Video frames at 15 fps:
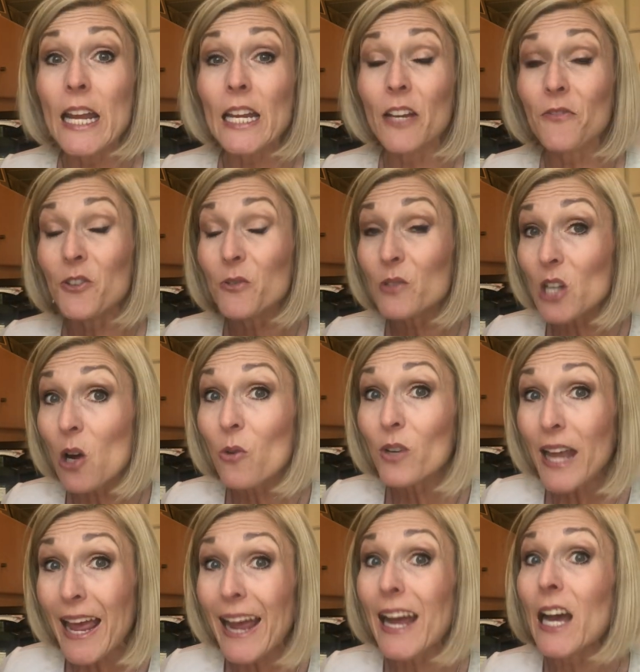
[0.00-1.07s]
if you don't
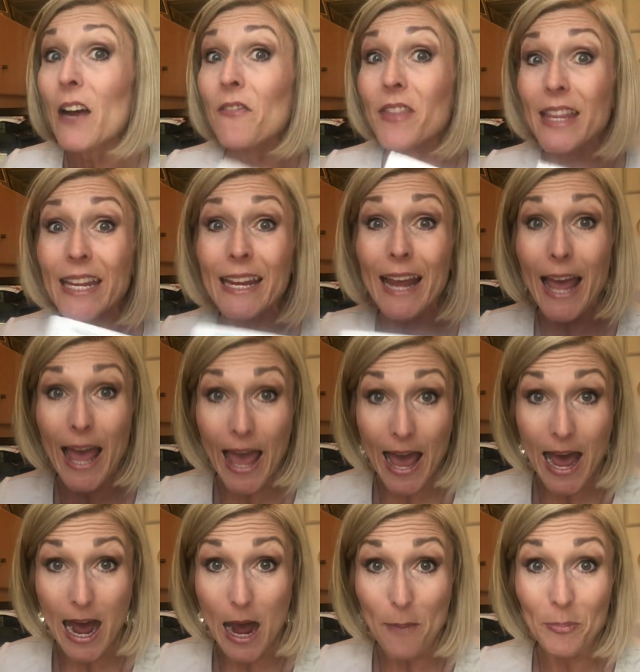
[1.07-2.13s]
have the
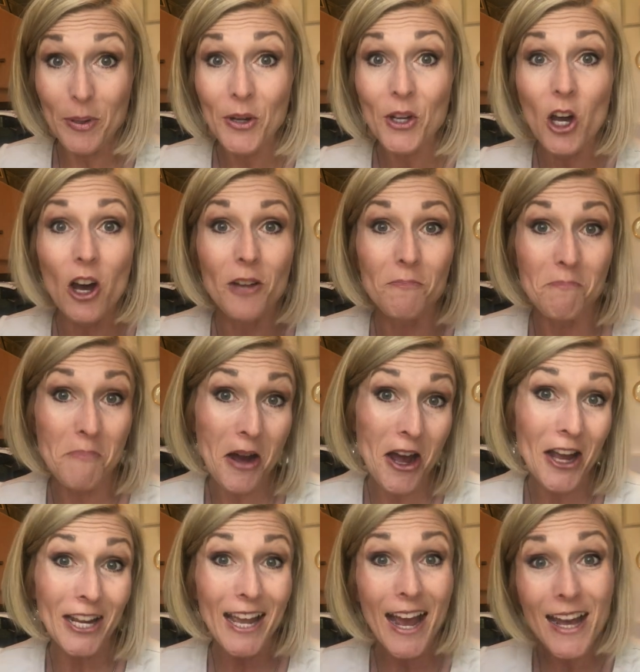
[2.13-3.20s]
app called
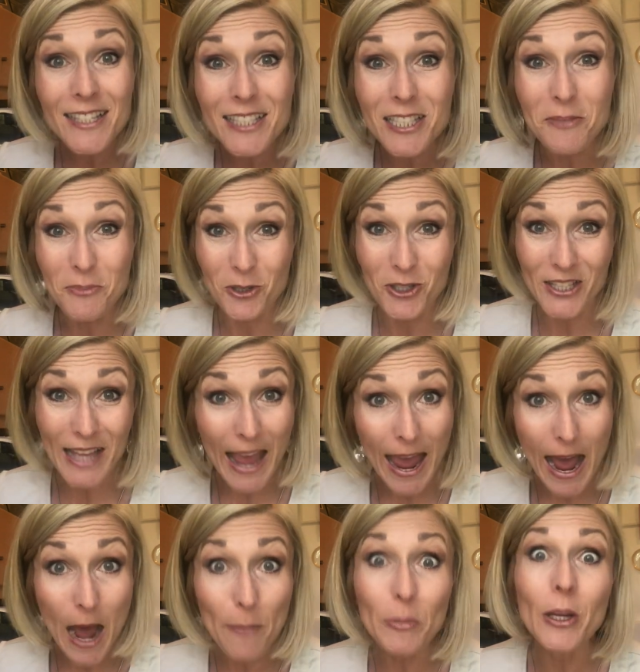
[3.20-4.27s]
My Customers
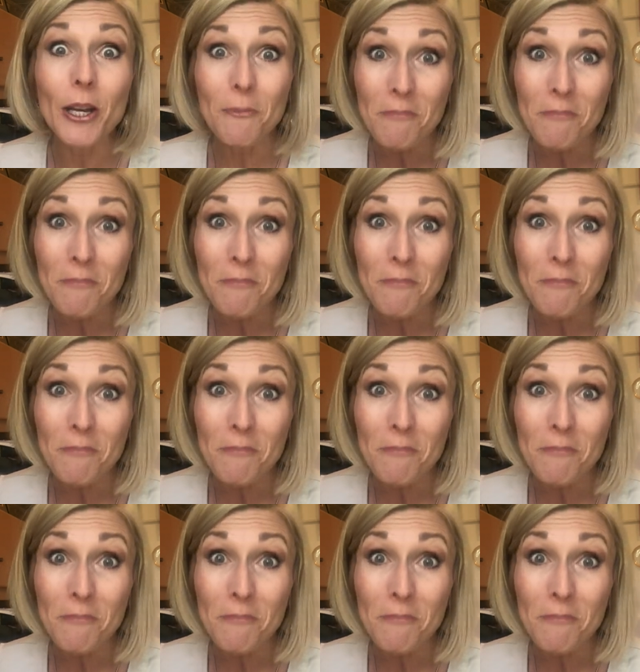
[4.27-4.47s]
app,